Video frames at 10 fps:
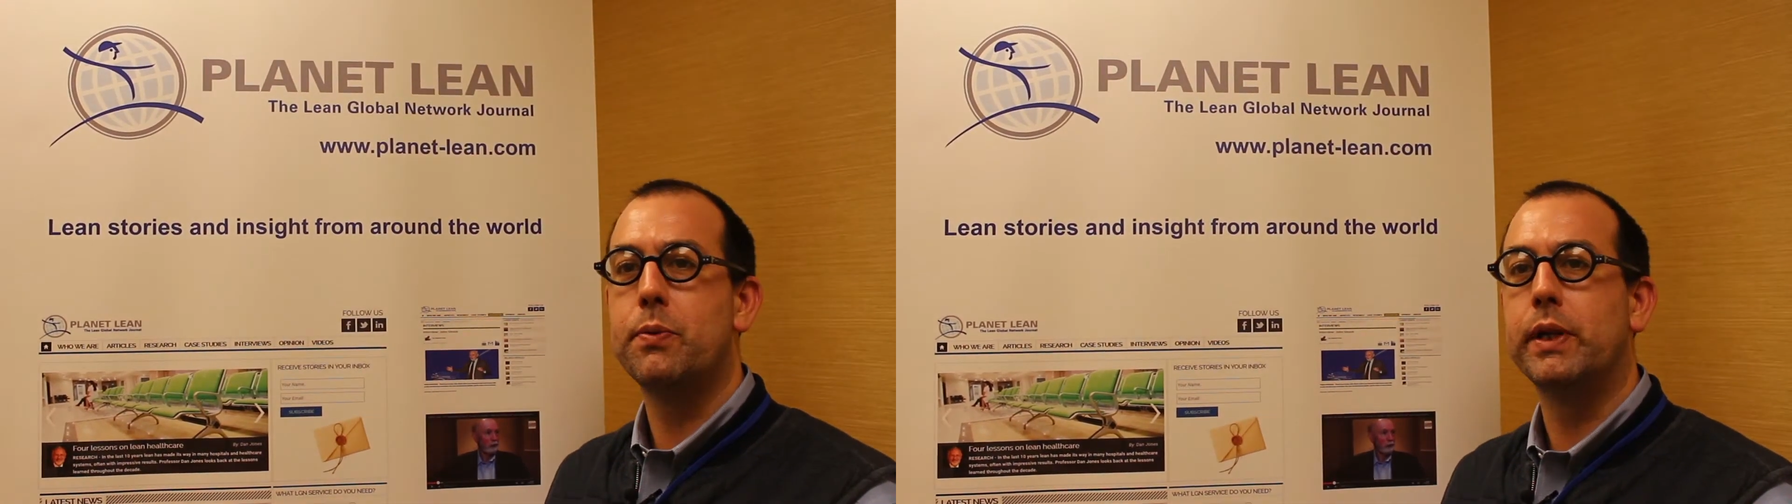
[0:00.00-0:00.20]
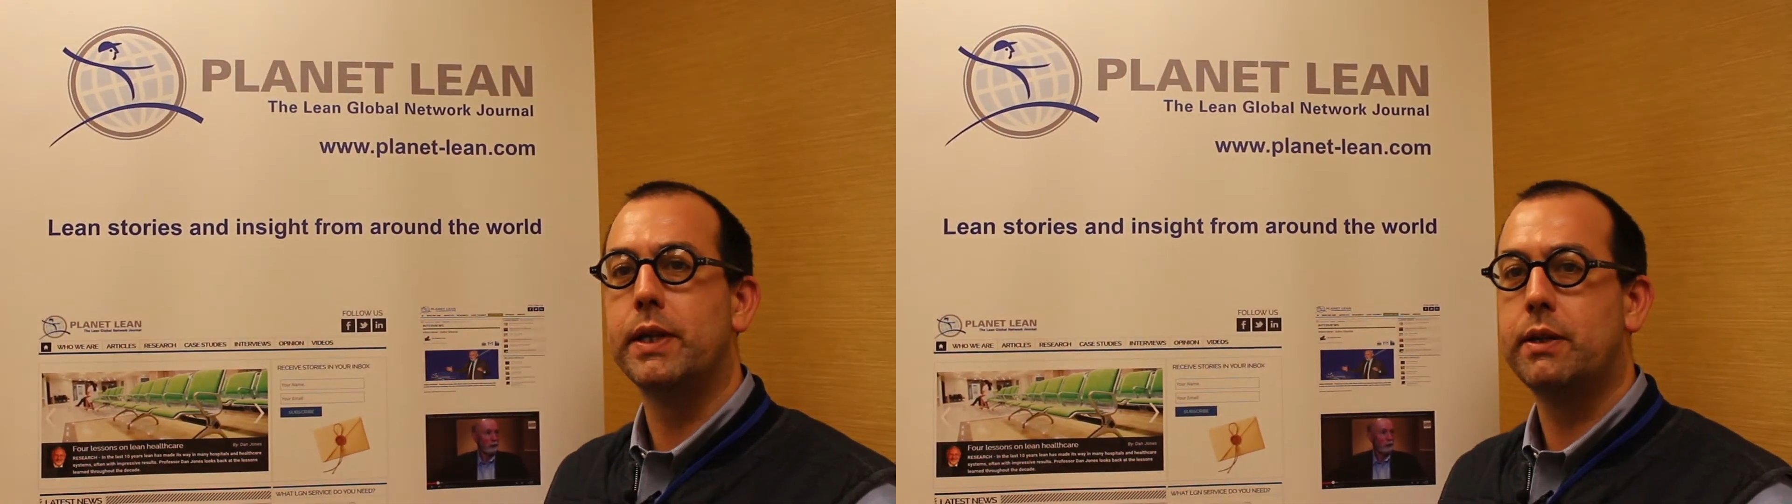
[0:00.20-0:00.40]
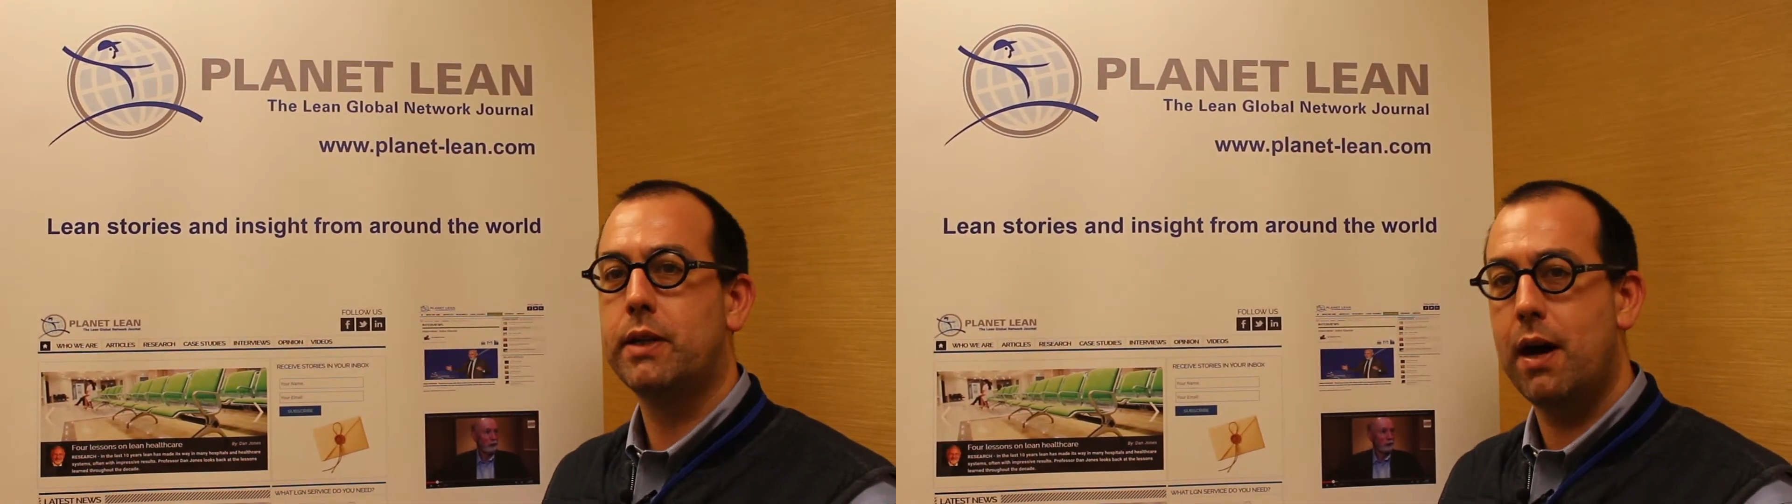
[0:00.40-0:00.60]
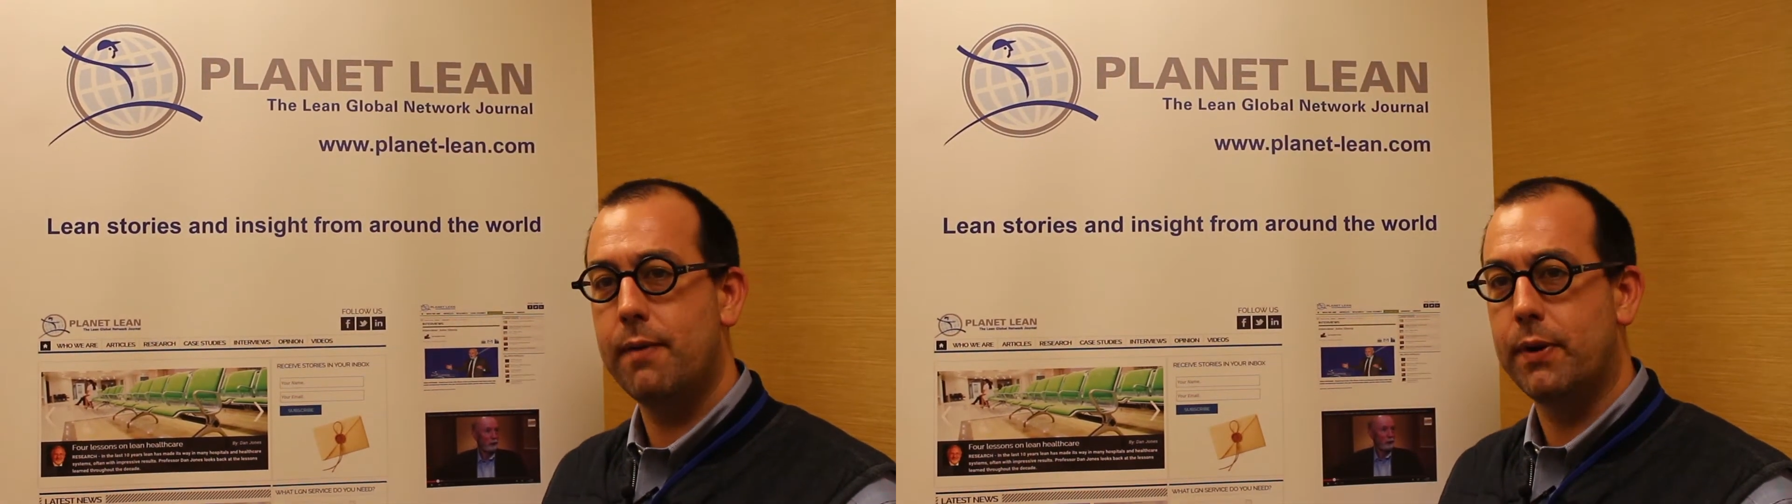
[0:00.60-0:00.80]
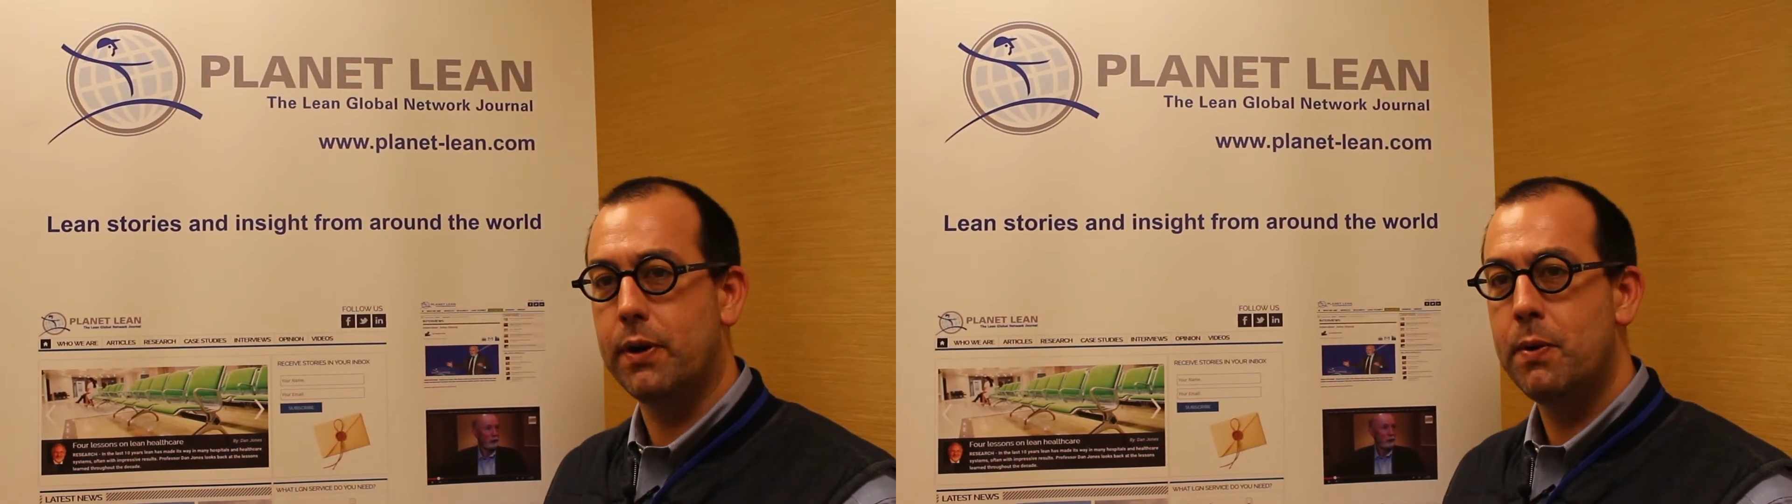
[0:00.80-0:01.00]
to really
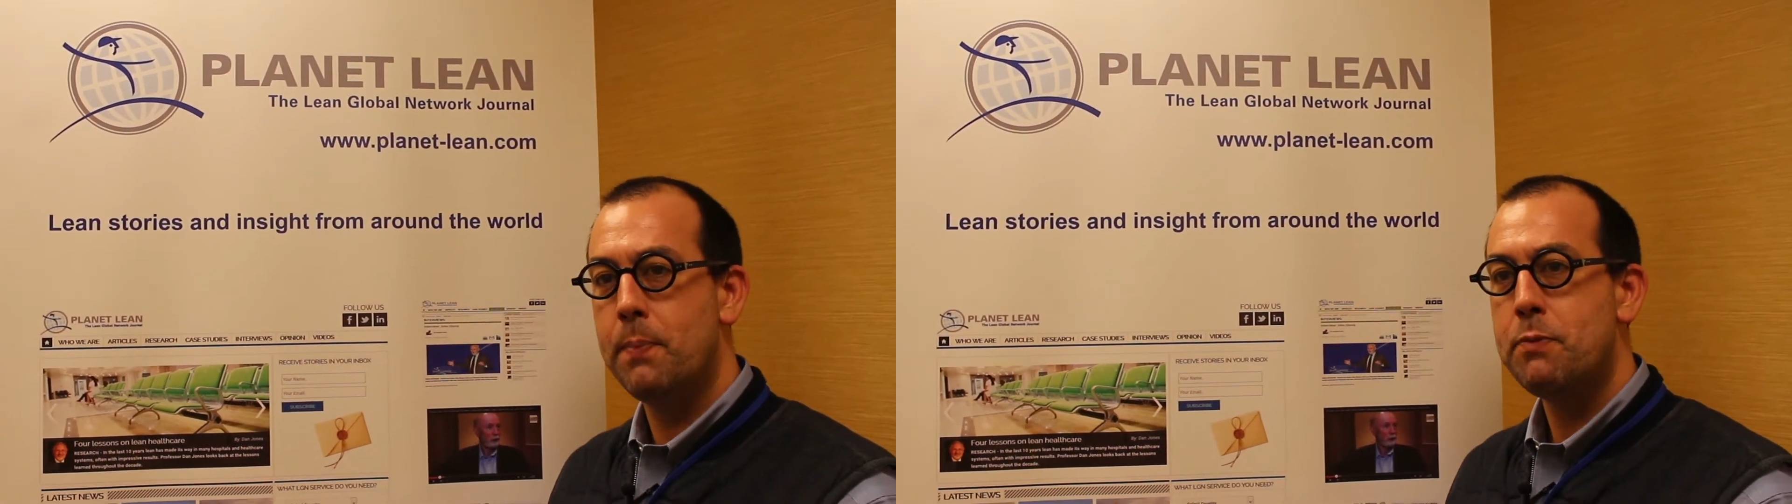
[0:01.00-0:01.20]
cover